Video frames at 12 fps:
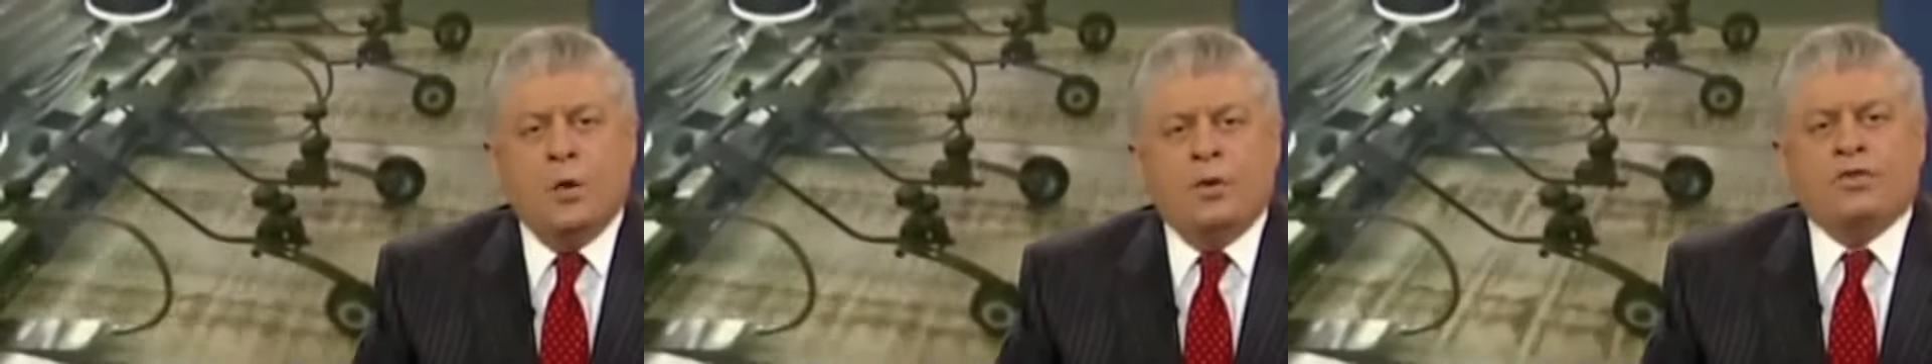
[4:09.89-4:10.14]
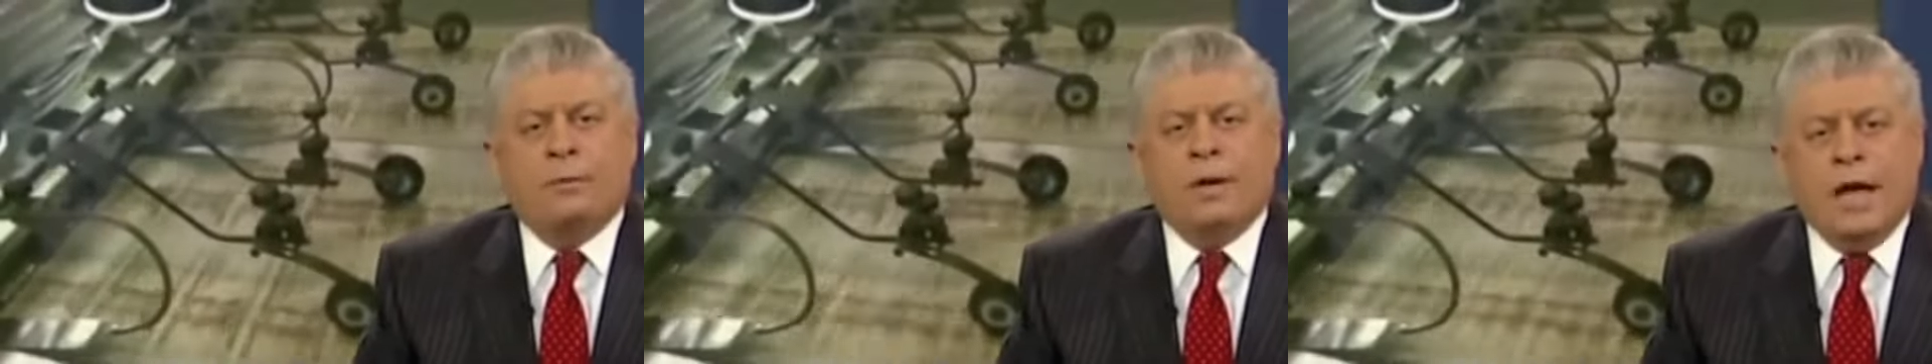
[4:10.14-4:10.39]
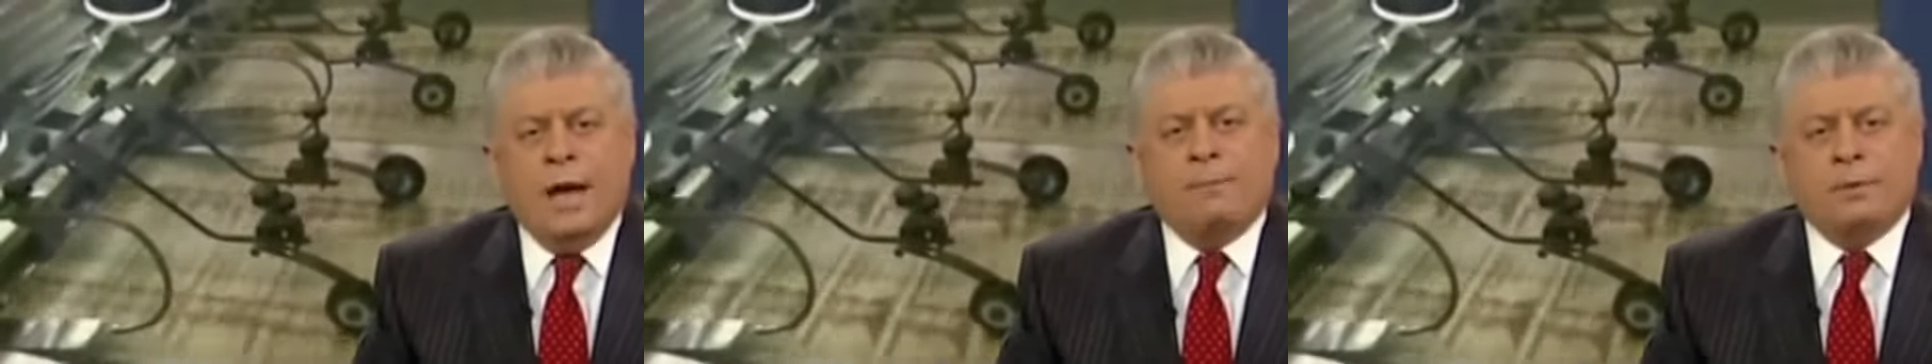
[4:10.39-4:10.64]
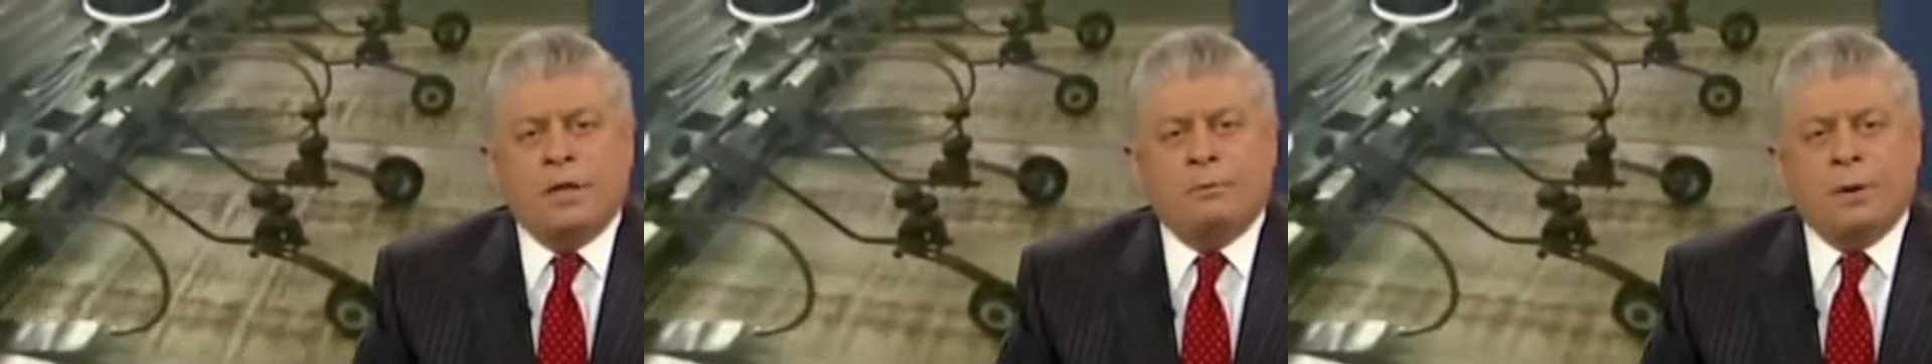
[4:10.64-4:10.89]
with the
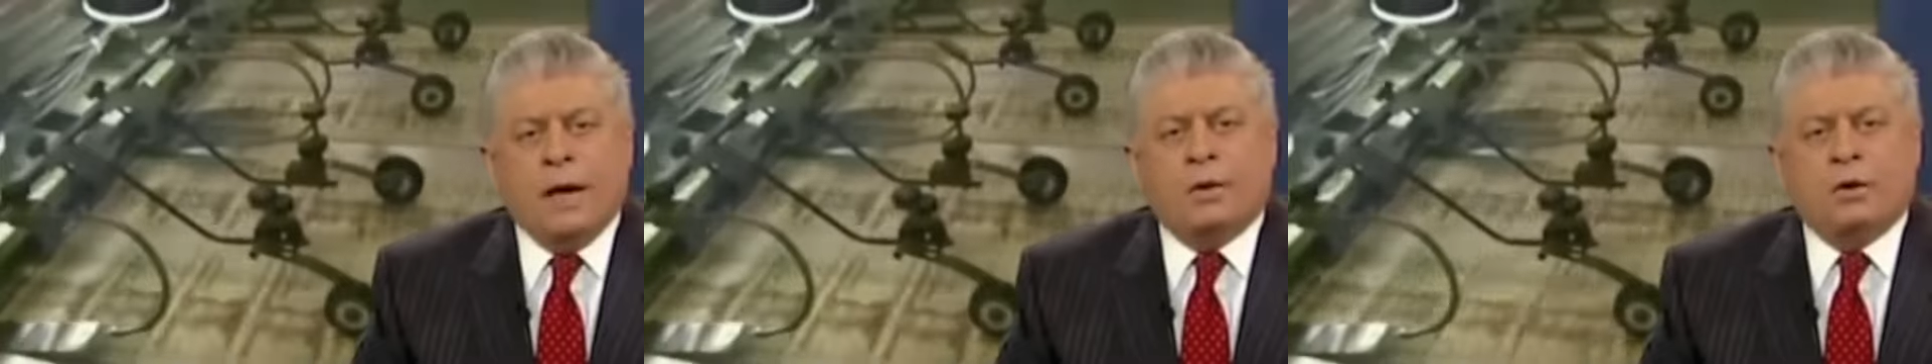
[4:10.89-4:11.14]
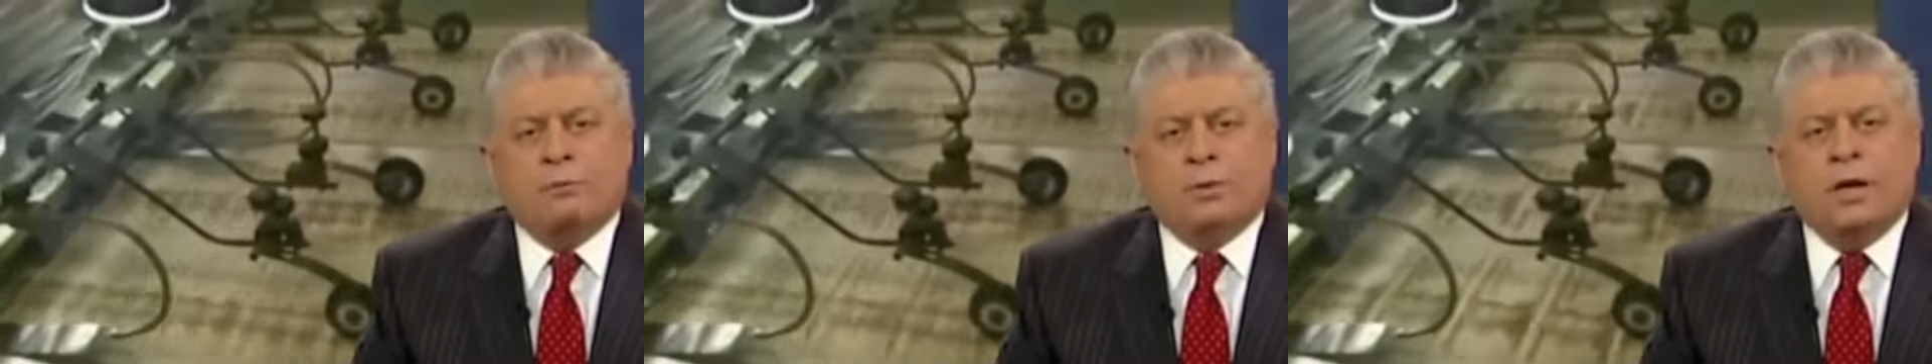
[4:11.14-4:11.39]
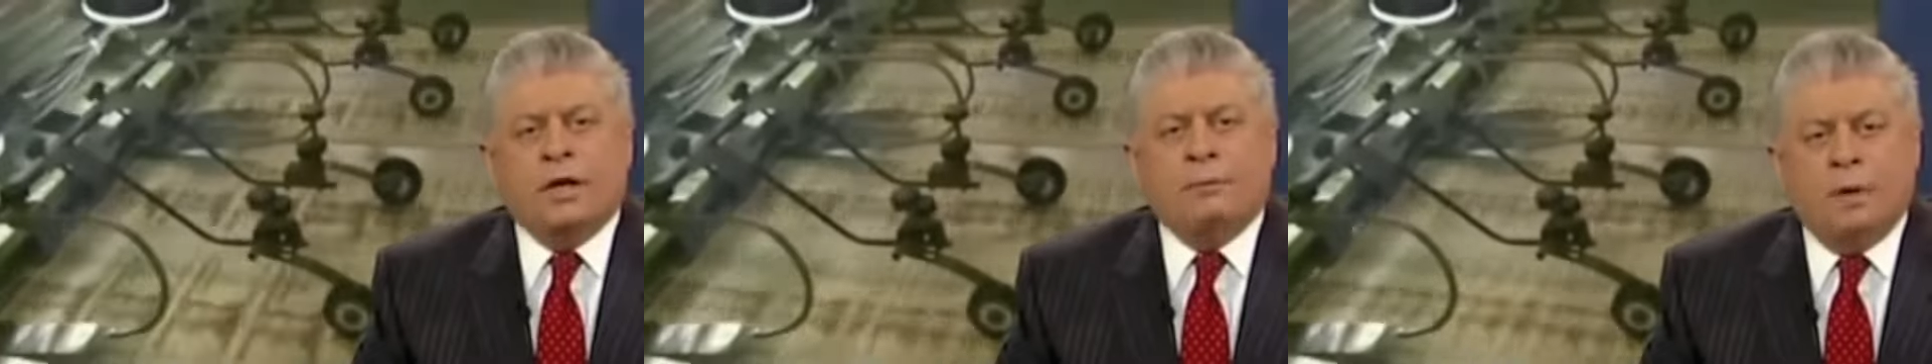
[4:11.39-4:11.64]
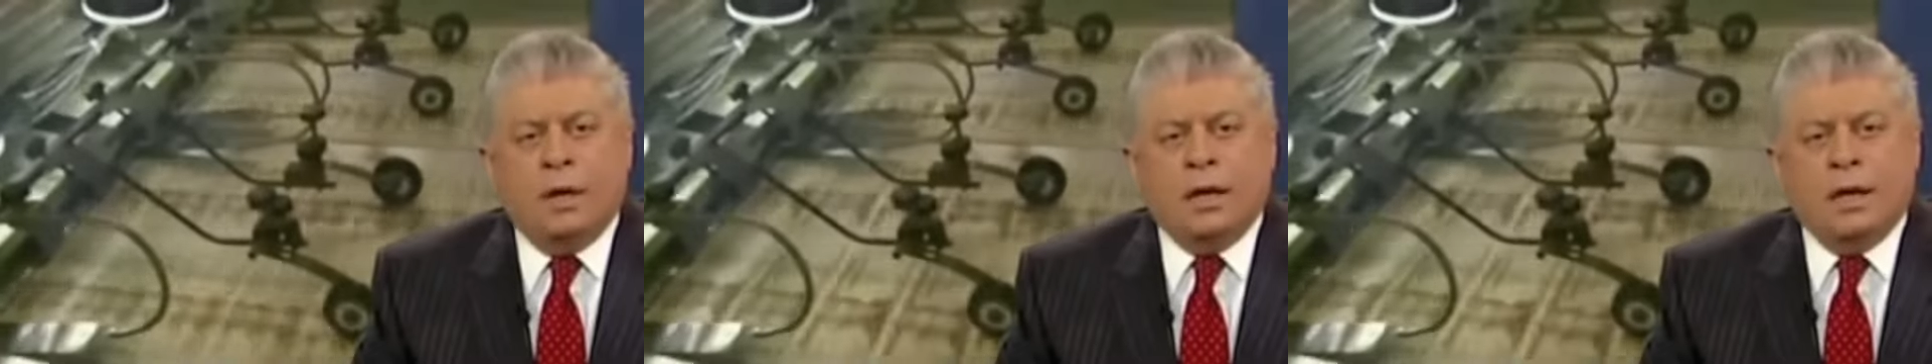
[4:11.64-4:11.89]
monopoly power of
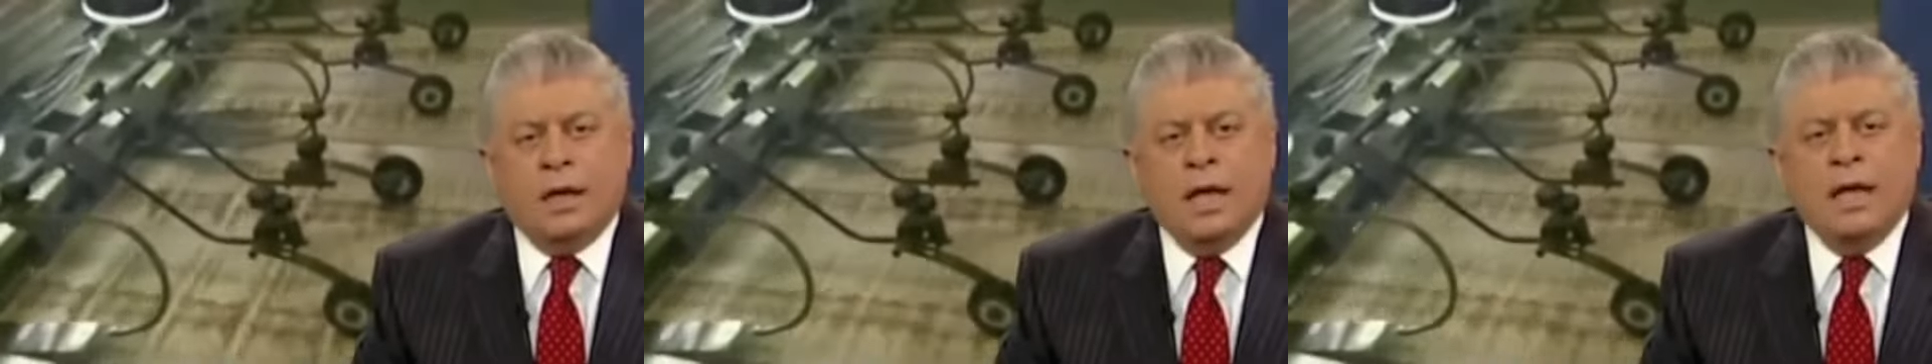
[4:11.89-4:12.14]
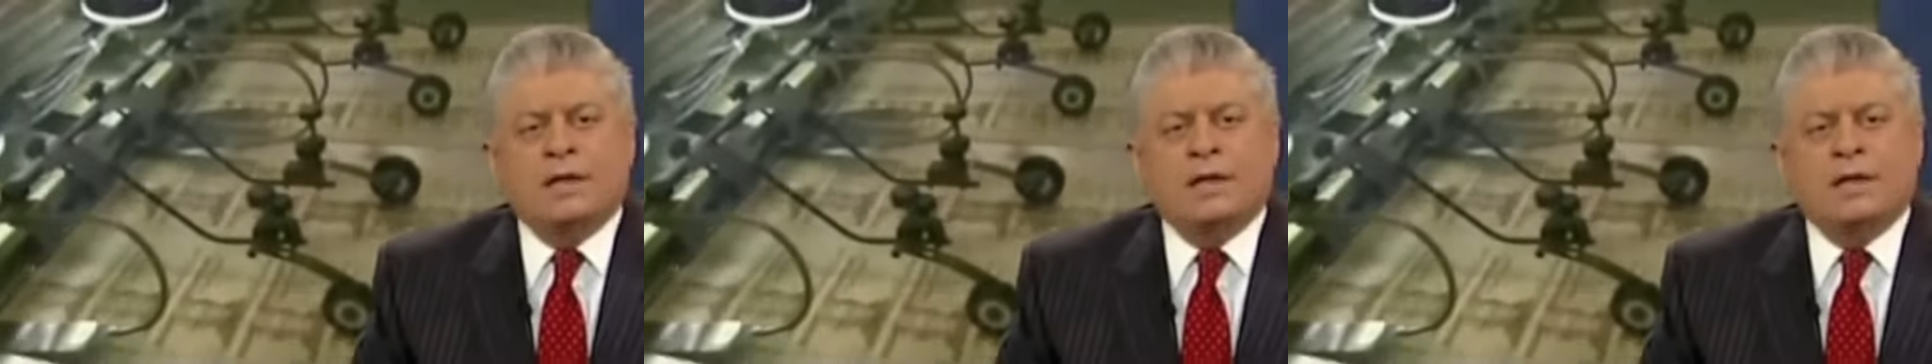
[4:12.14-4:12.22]
printing money.